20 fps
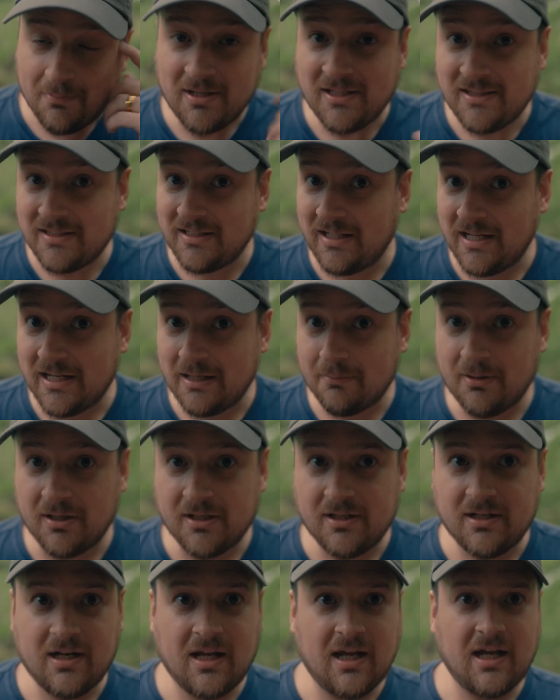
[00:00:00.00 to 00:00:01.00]
hit the like
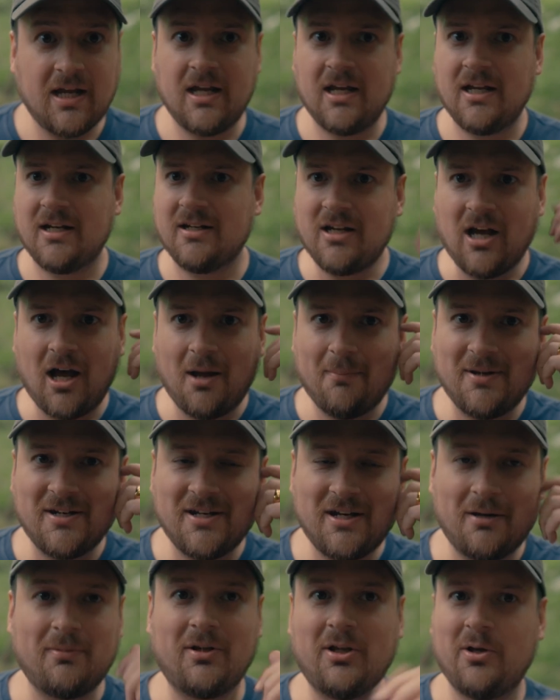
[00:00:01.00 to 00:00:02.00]
button and comment
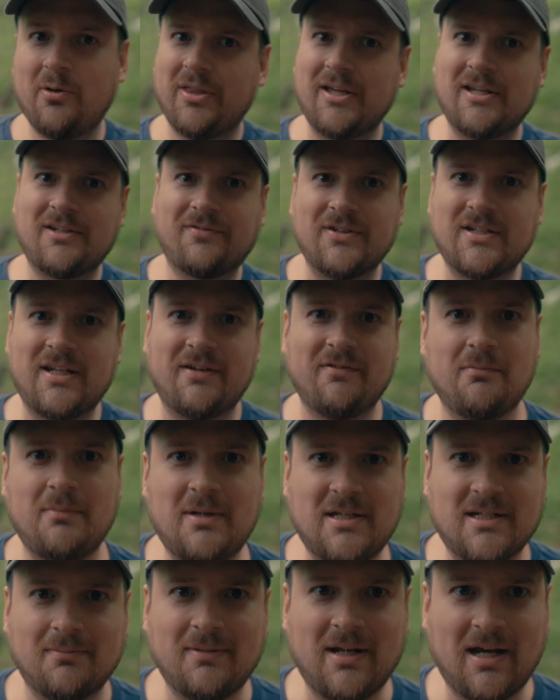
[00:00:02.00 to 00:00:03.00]
down below. Thanks for saving
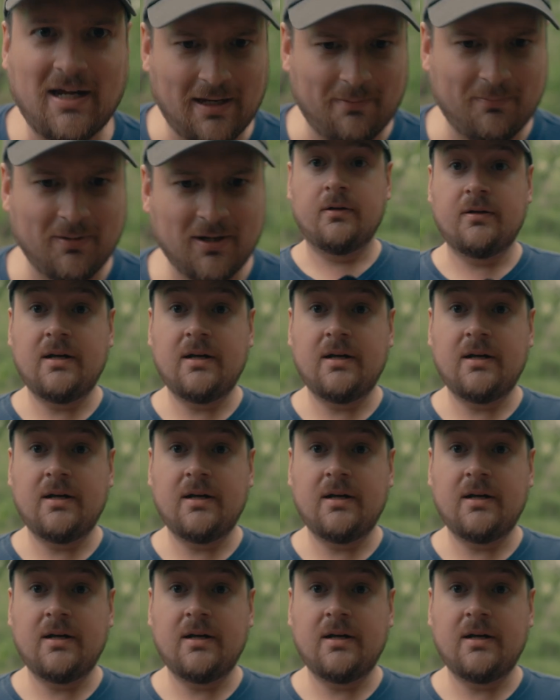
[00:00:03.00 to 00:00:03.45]
me some time.